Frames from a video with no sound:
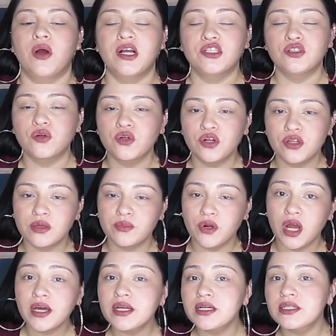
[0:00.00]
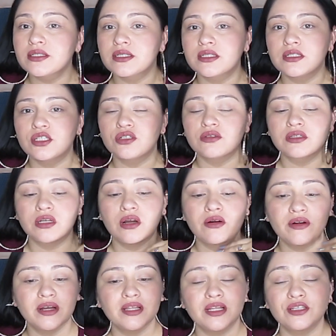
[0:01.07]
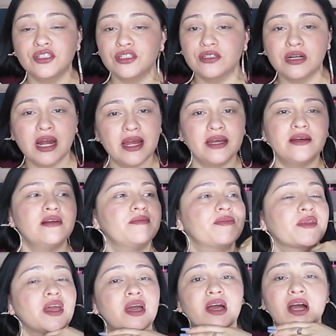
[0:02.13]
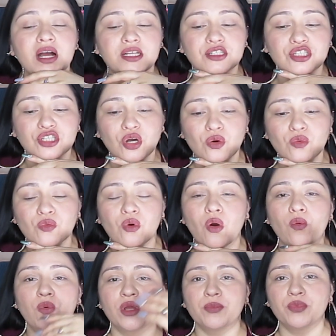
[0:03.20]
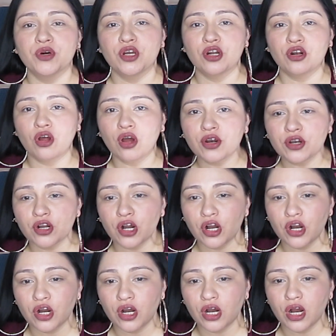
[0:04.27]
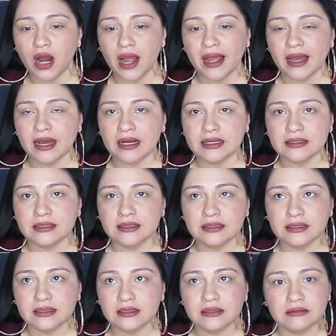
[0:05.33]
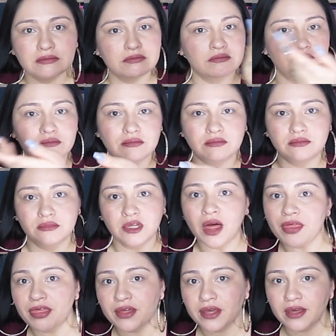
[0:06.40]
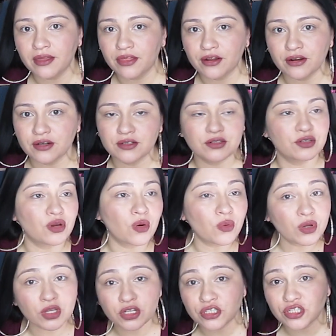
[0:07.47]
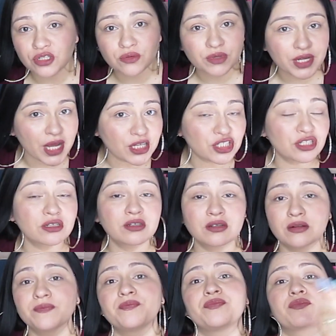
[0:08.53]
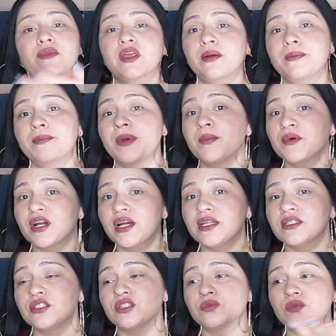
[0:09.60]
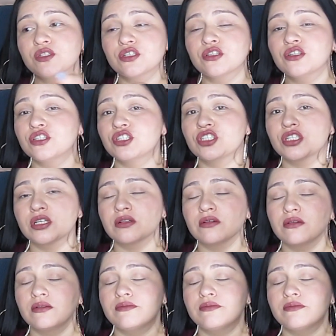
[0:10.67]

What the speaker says: showed her the product, and she was like, all right, let's try it. So we put it on her, and nothing either, no allergic reaction. Remember, guys, she was allergic,